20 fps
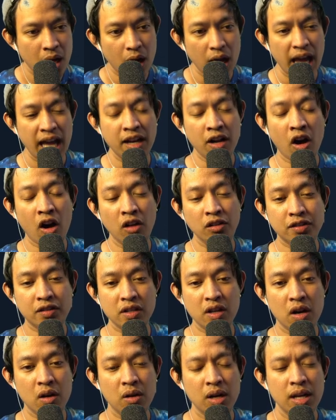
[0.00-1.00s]
And
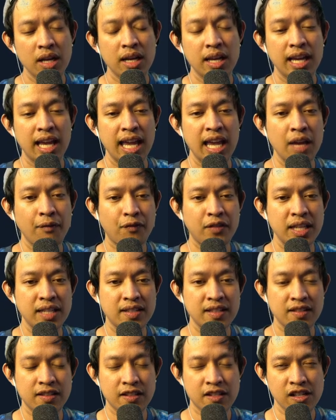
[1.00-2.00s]
also, if this
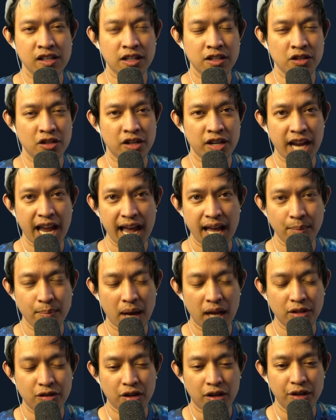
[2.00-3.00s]
is still in your hand by
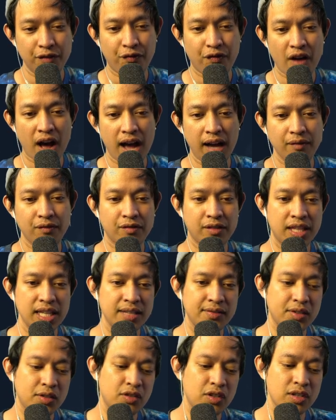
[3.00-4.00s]
turn 5,
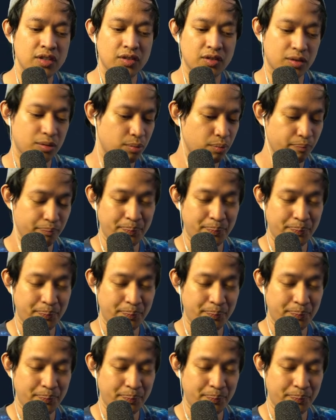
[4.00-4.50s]
it's